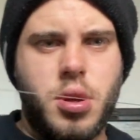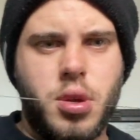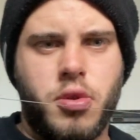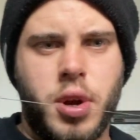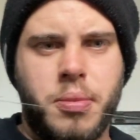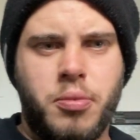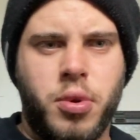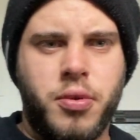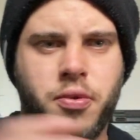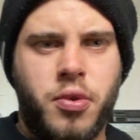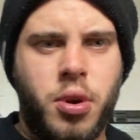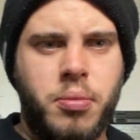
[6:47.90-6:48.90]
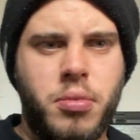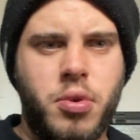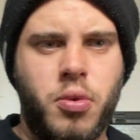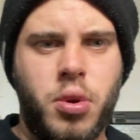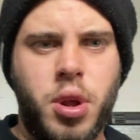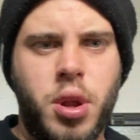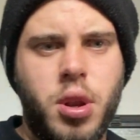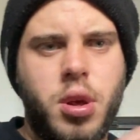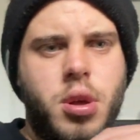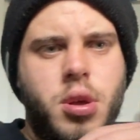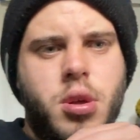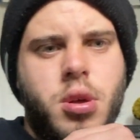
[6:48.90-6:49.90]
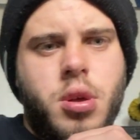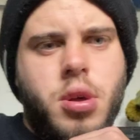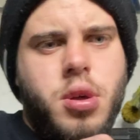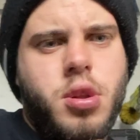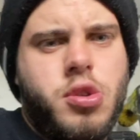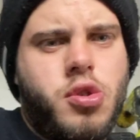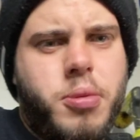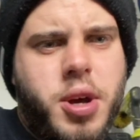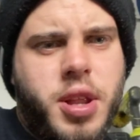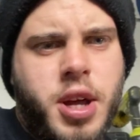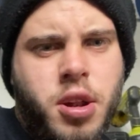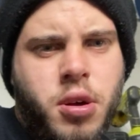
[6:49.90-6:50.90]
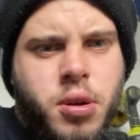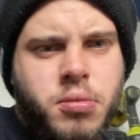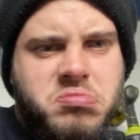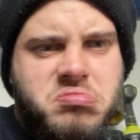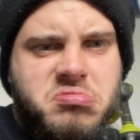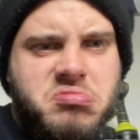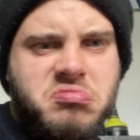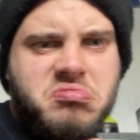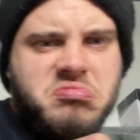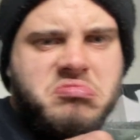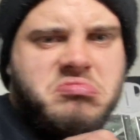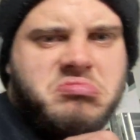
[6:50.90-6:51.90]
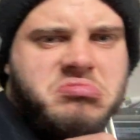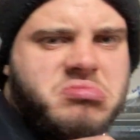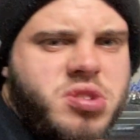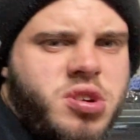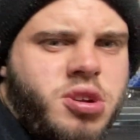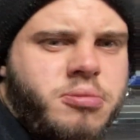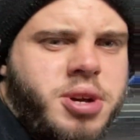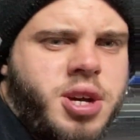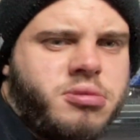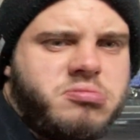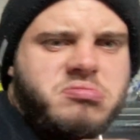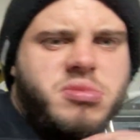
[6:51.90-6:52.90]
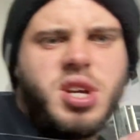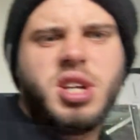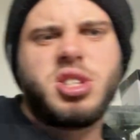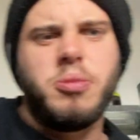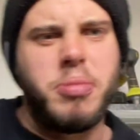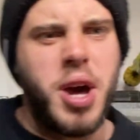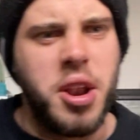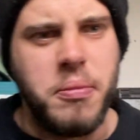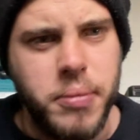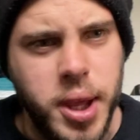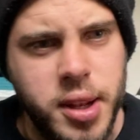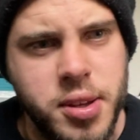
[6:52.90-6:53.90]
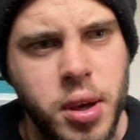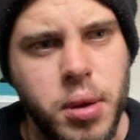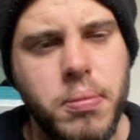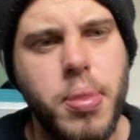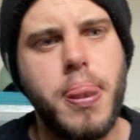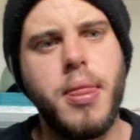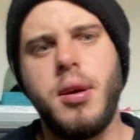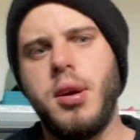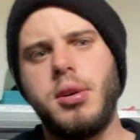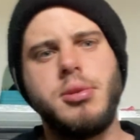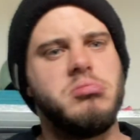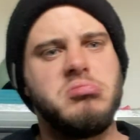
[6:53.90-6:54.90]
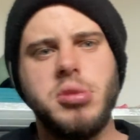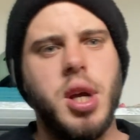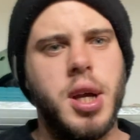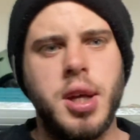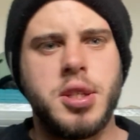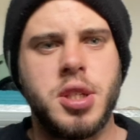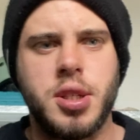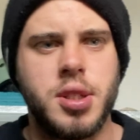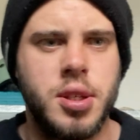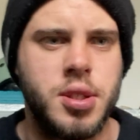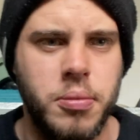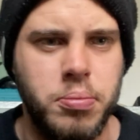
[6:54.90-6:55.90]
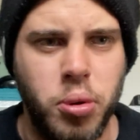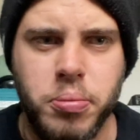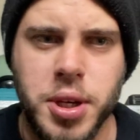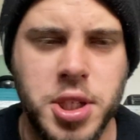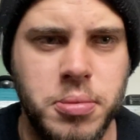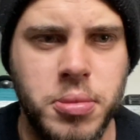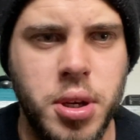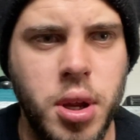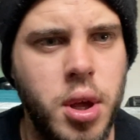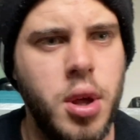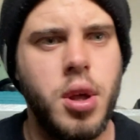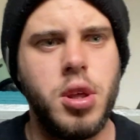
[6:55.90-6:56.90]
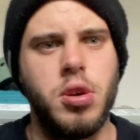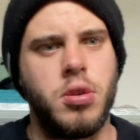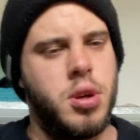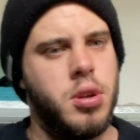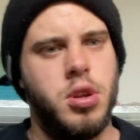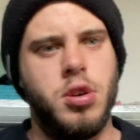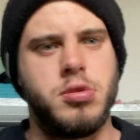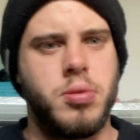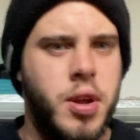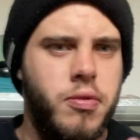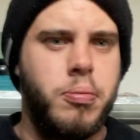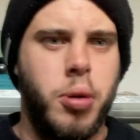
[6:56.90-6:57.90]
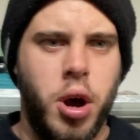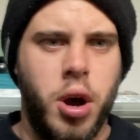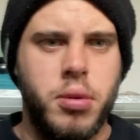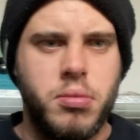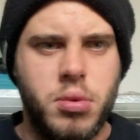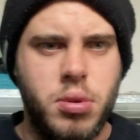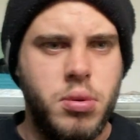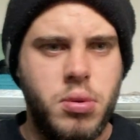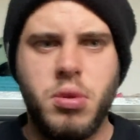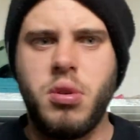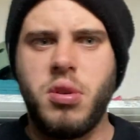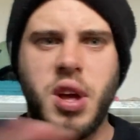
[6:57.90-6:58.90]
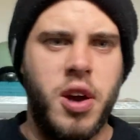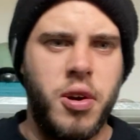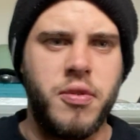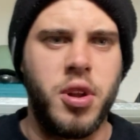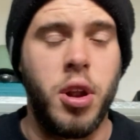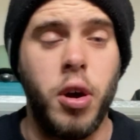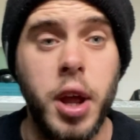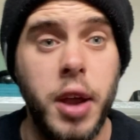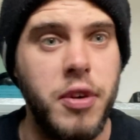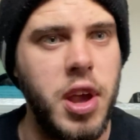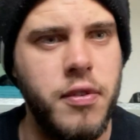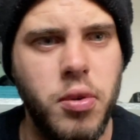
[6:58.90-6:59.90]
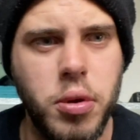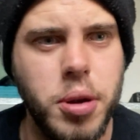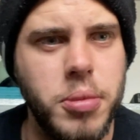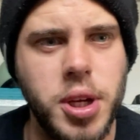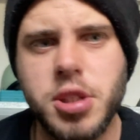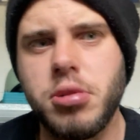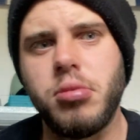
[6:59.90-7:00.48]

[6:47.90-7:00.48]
grab one from one end to about that long. Arm out. It's about 1 meter. It's just a simple measurement. You can use whatever part, however long. If you even want to measure it